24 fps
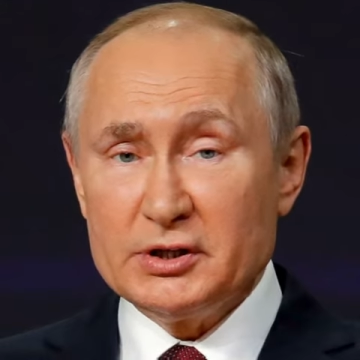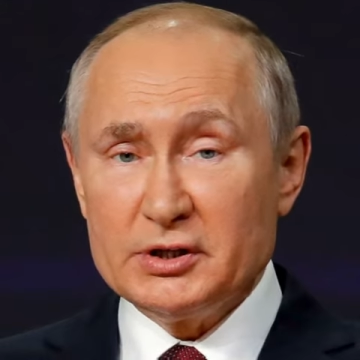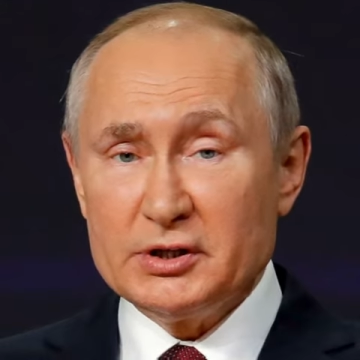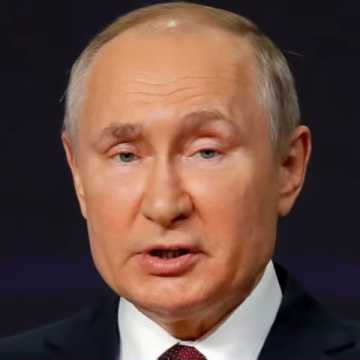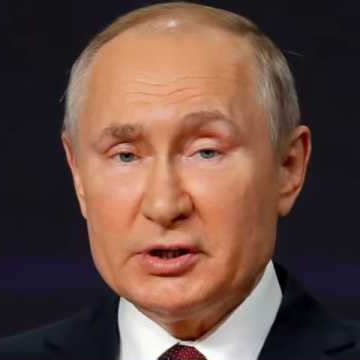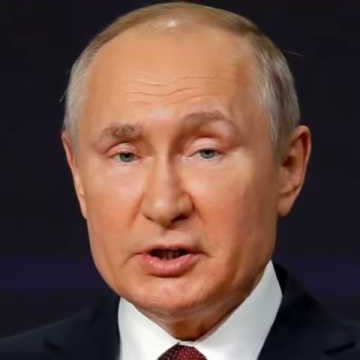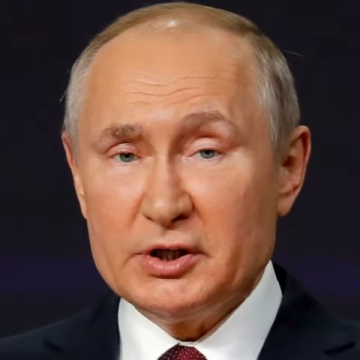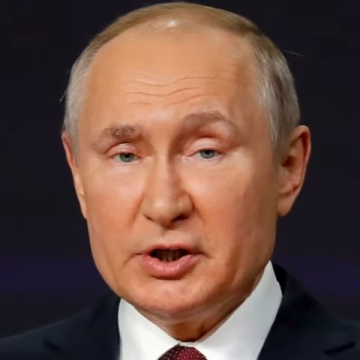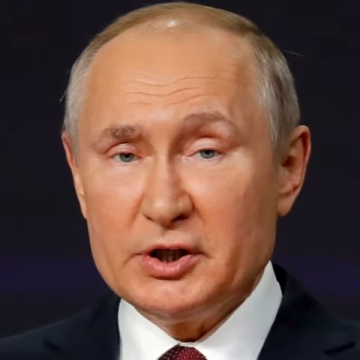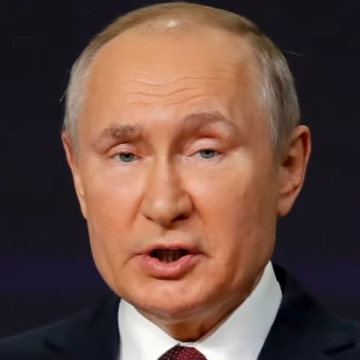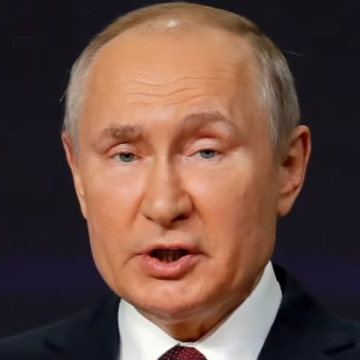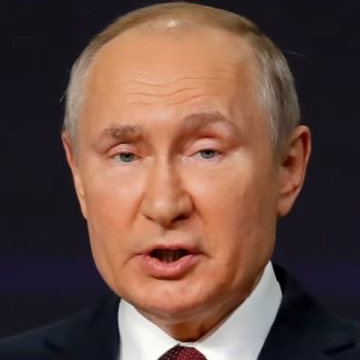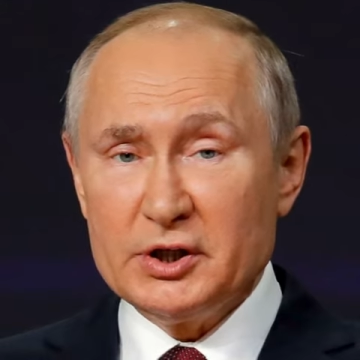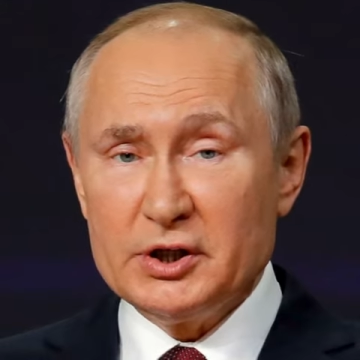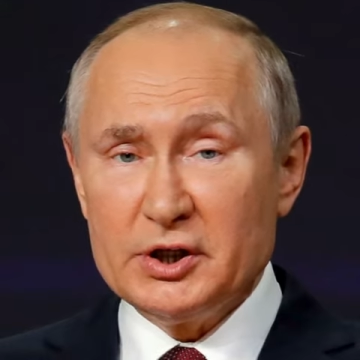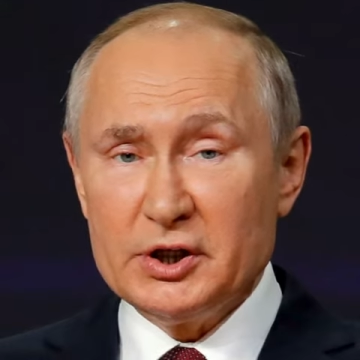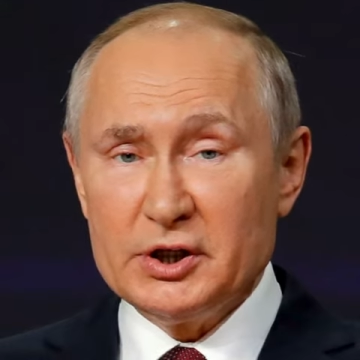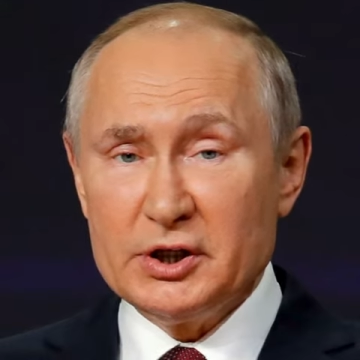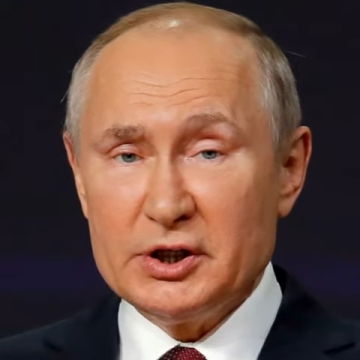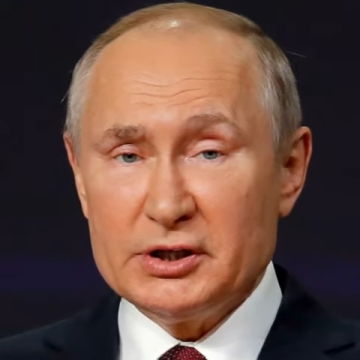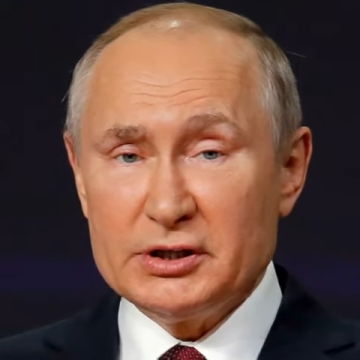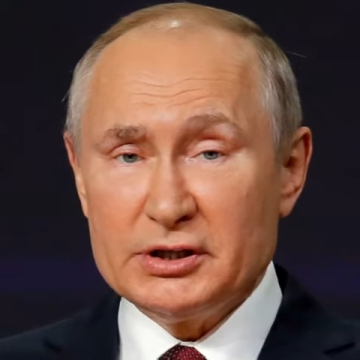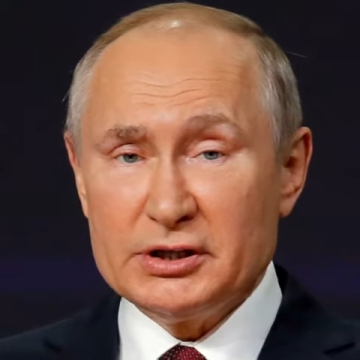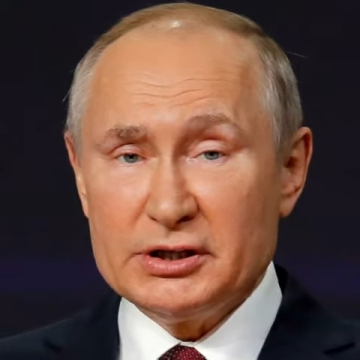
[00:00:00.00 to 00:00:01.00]
And I
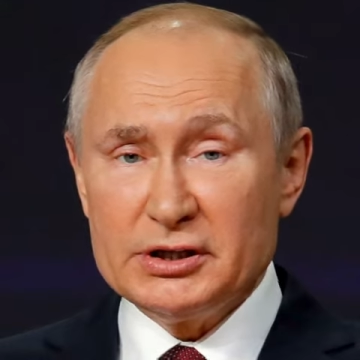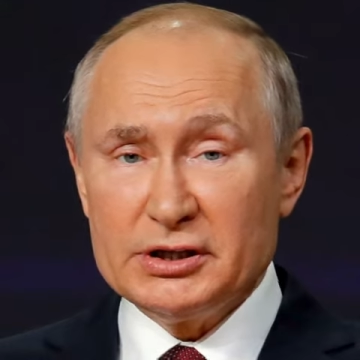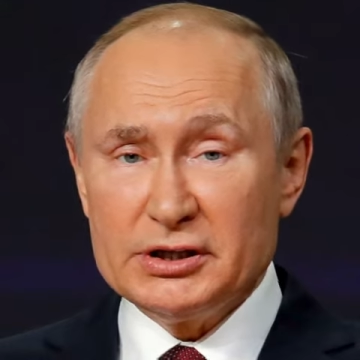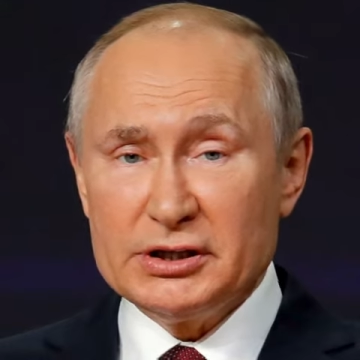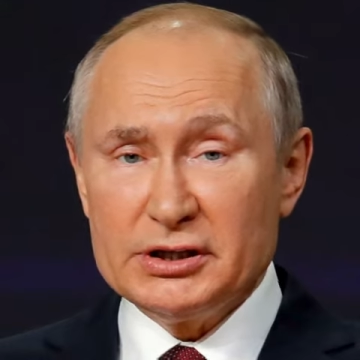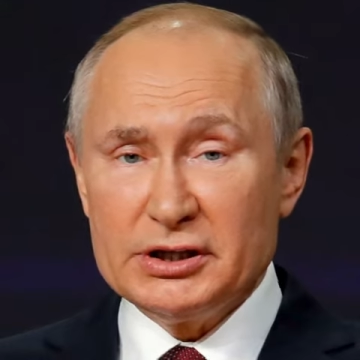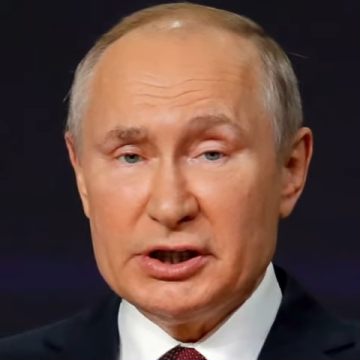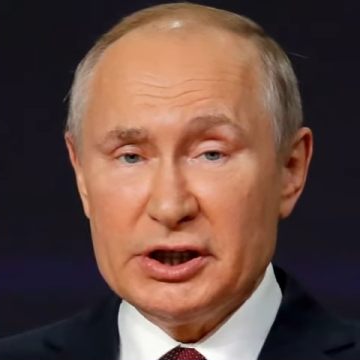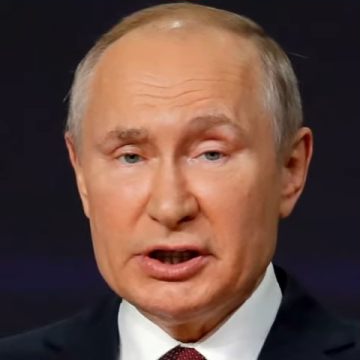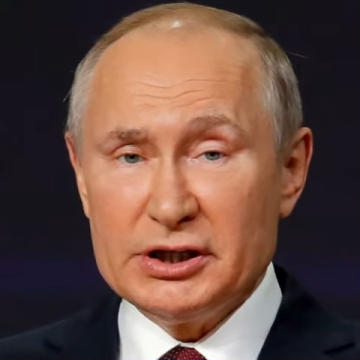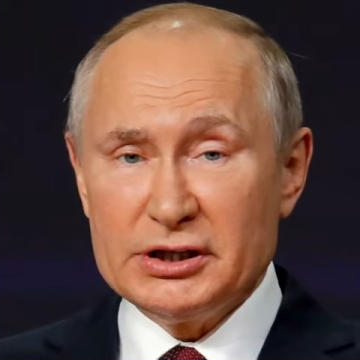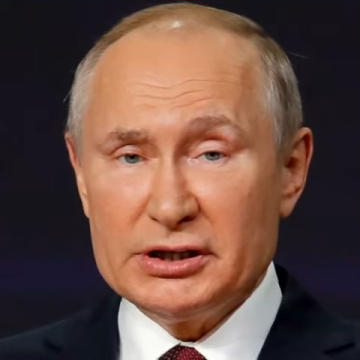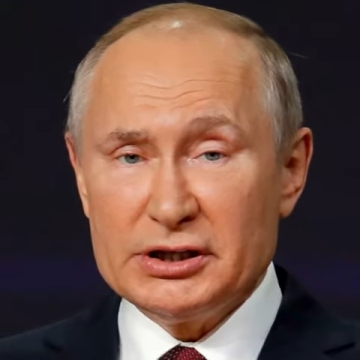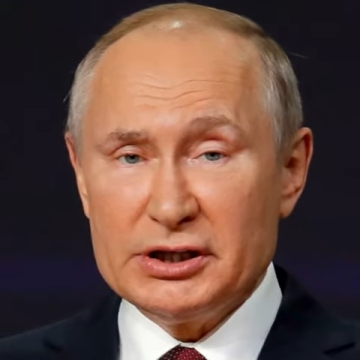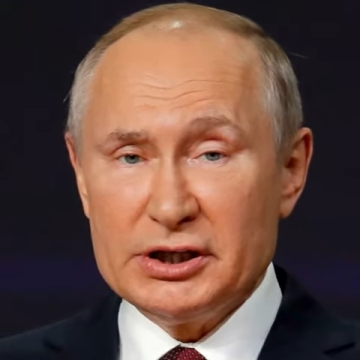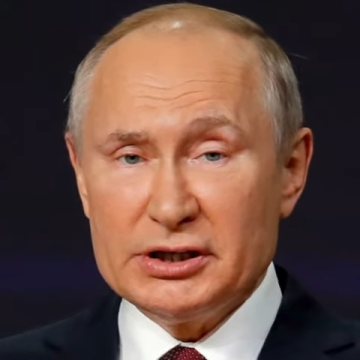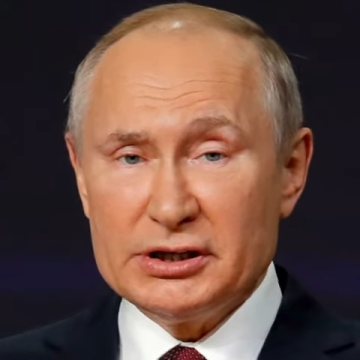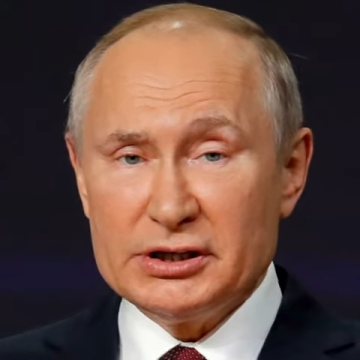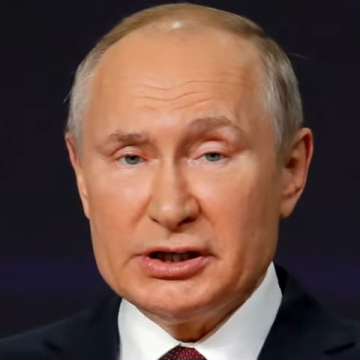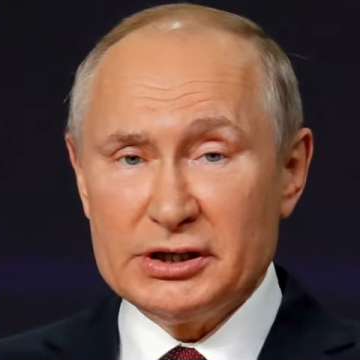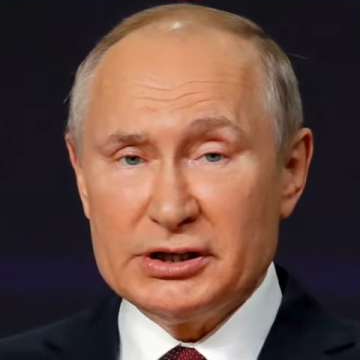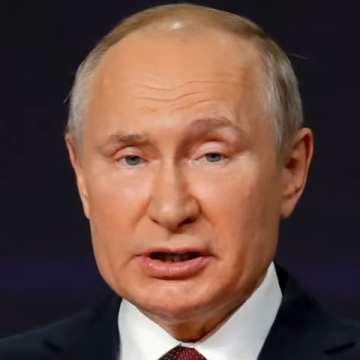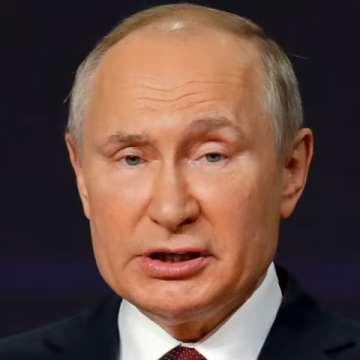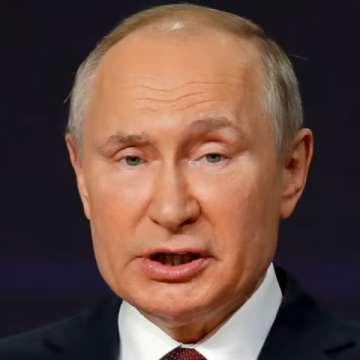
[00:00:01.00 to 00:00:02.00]
asked Joe
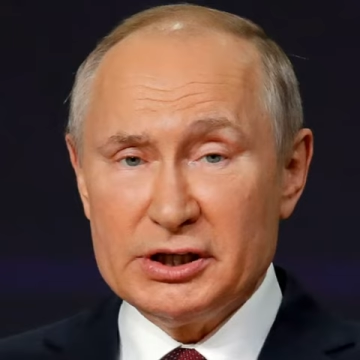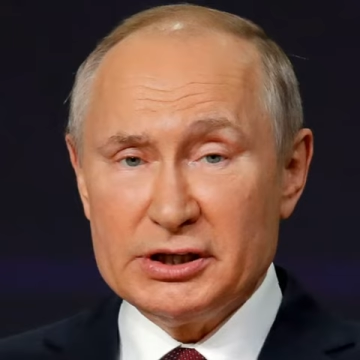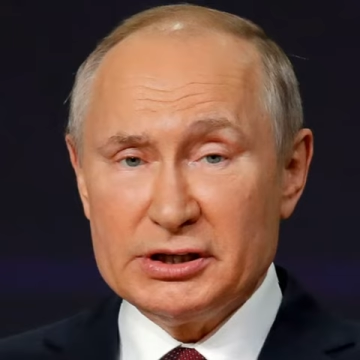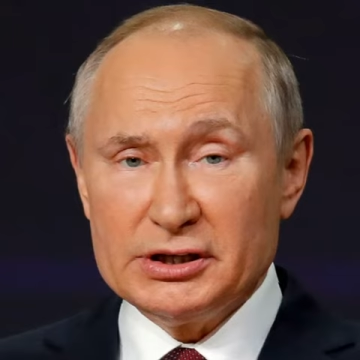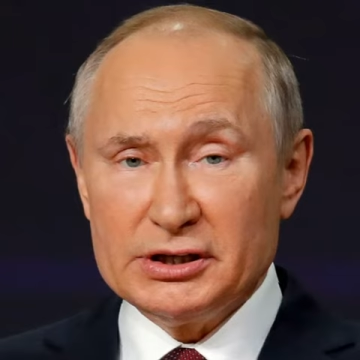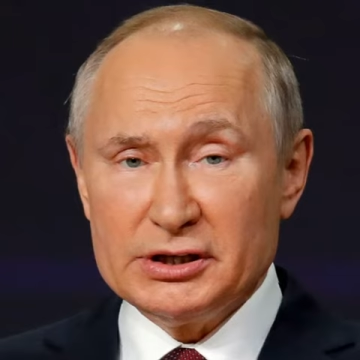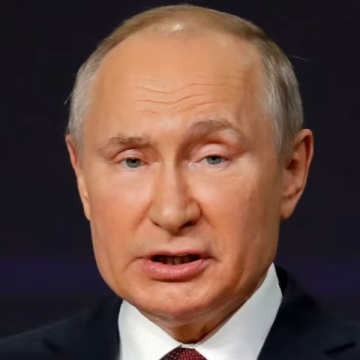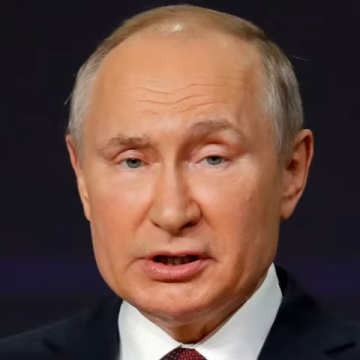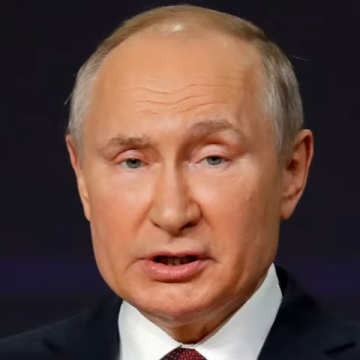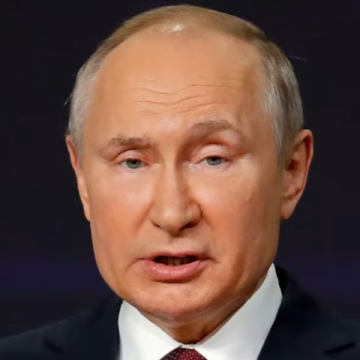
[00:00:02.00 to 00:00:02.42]
Biden, I said,